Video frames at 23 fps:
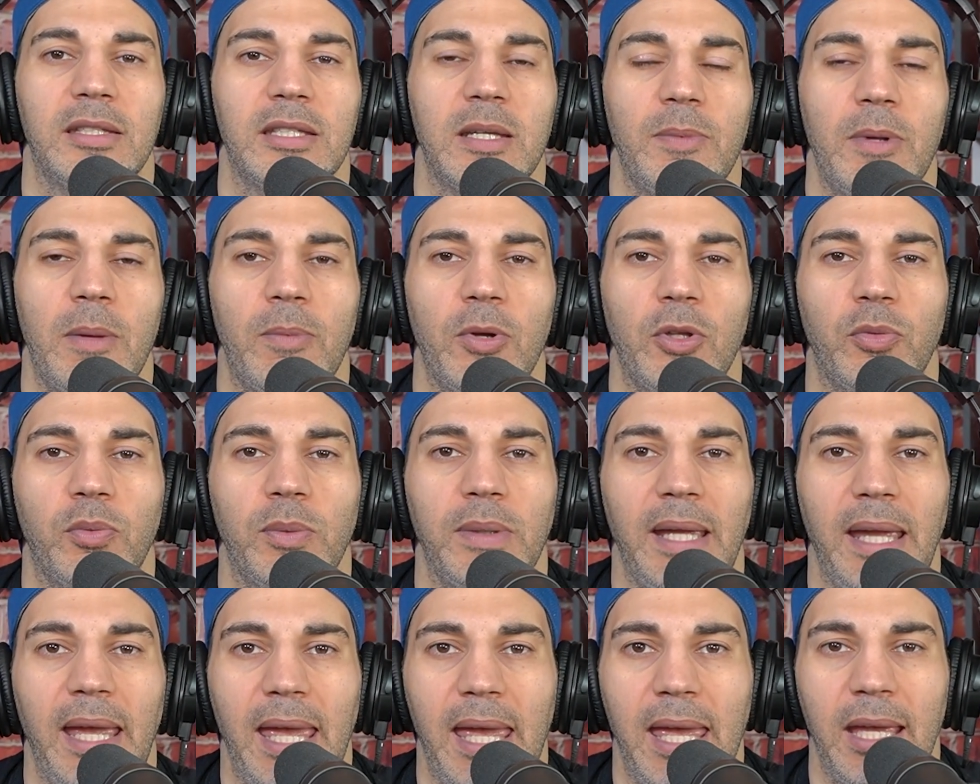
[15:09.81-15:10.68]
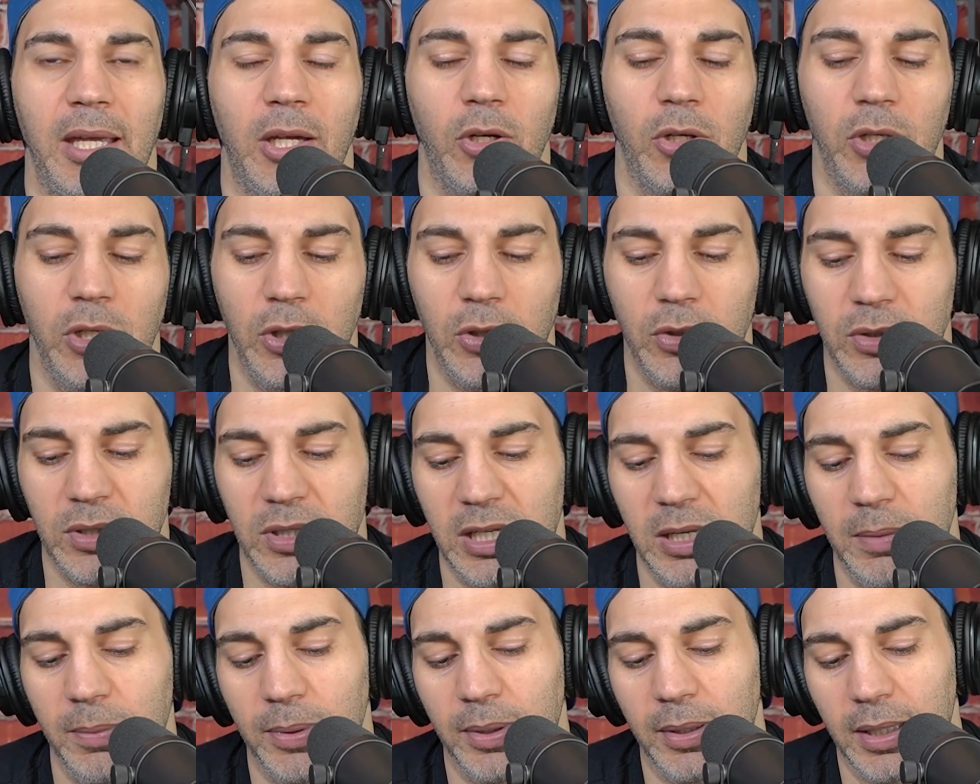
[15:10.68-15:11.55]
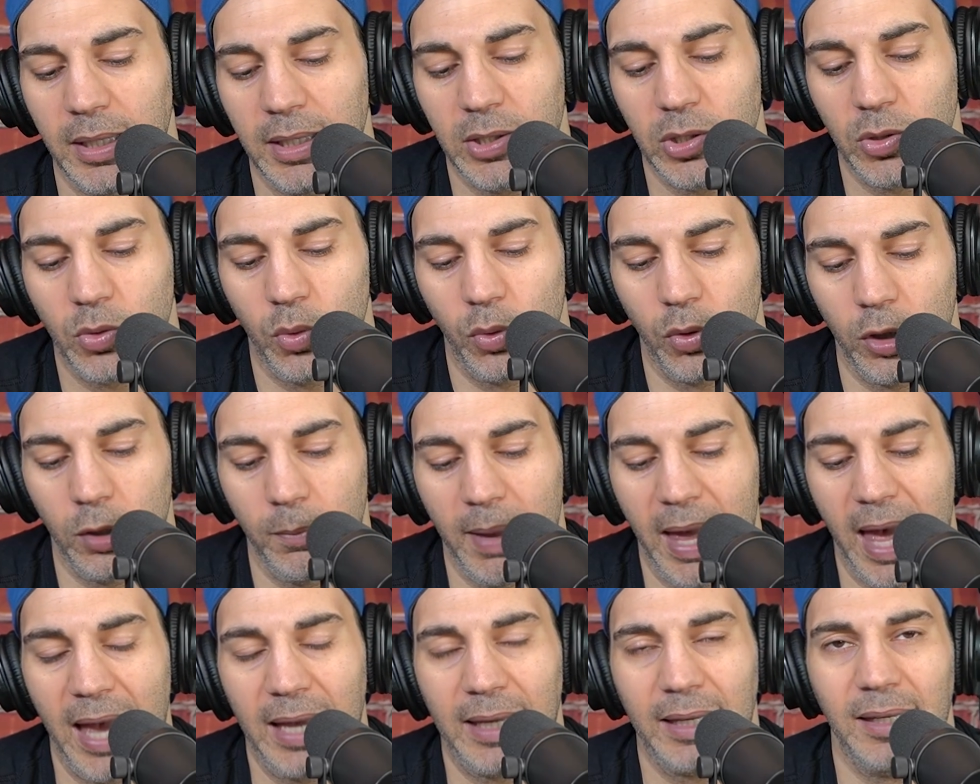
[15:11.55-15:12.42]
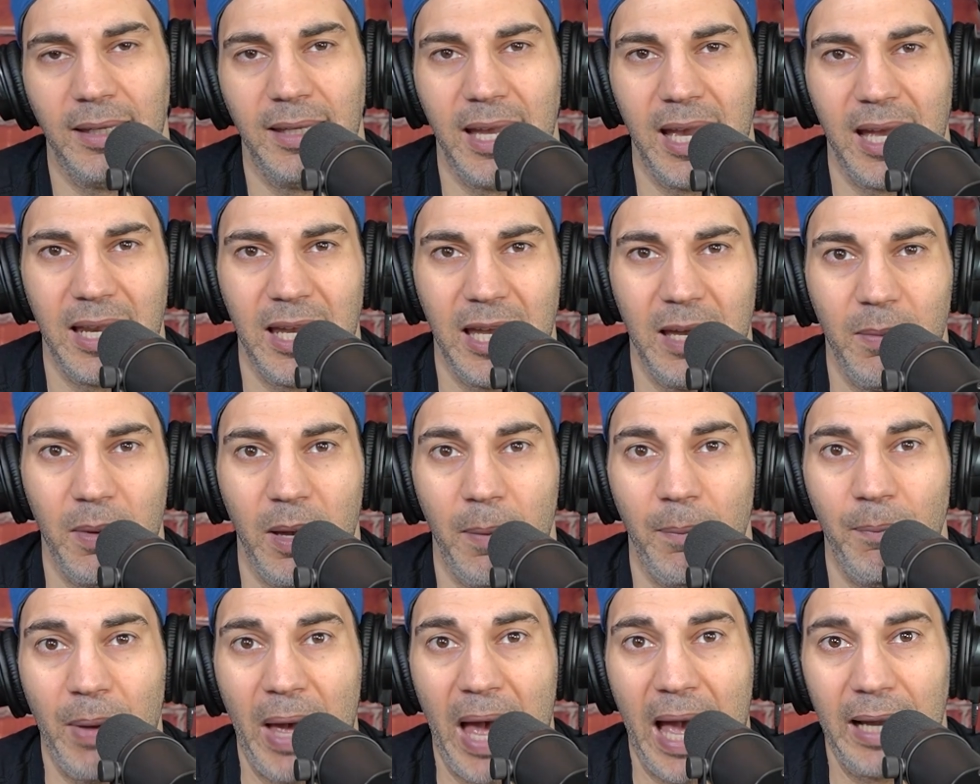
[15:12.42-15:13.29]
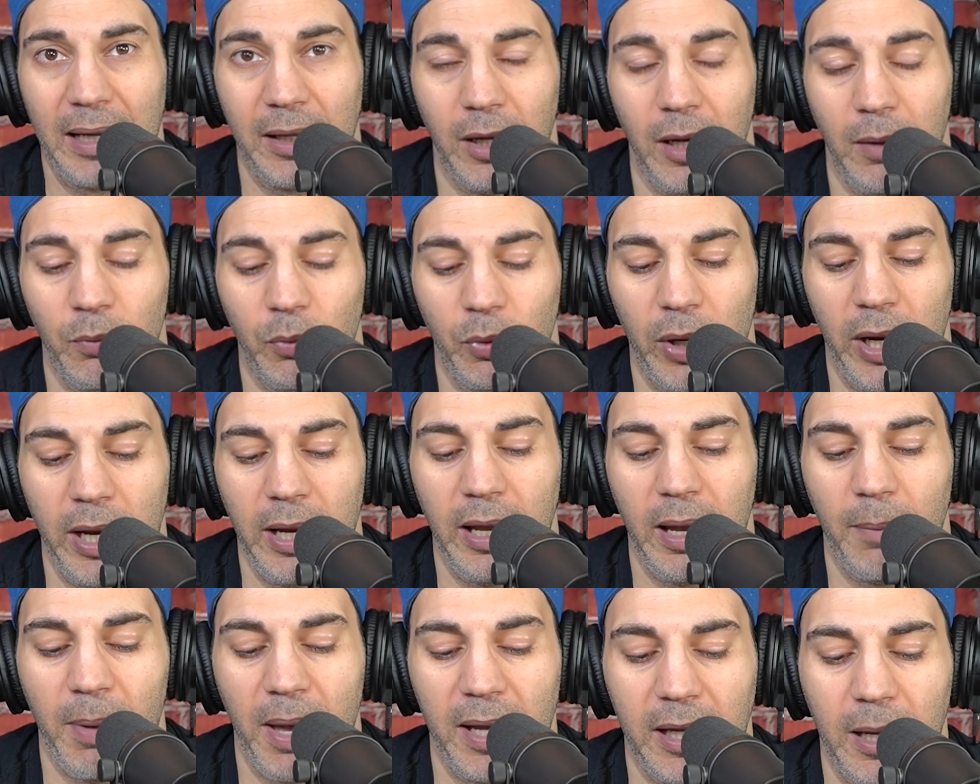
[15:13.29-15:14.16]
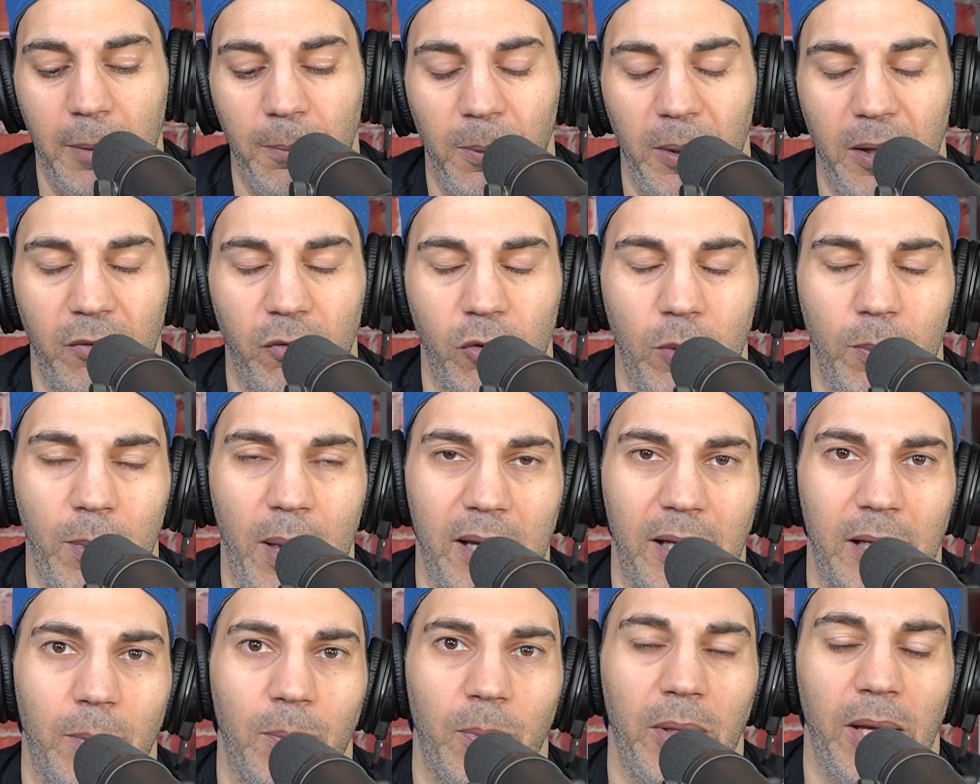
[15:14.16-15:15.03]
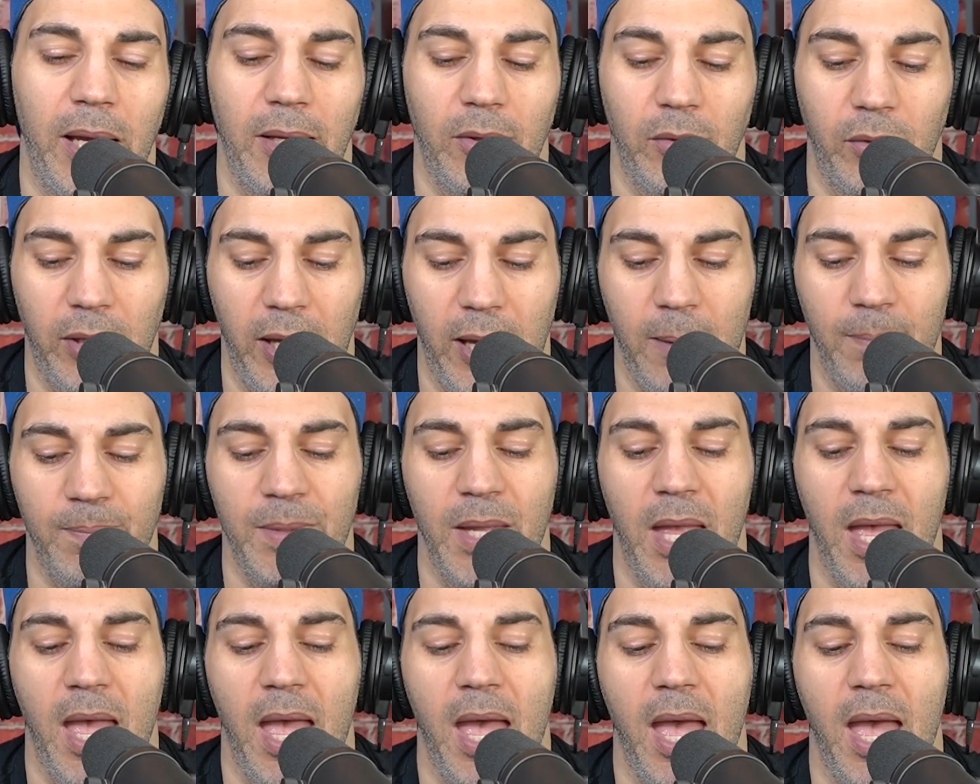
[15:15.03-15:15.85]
Tip number three, anchor your team with an ace quarterback. Get him a backup, right? A backup plan for a backup plan, okay?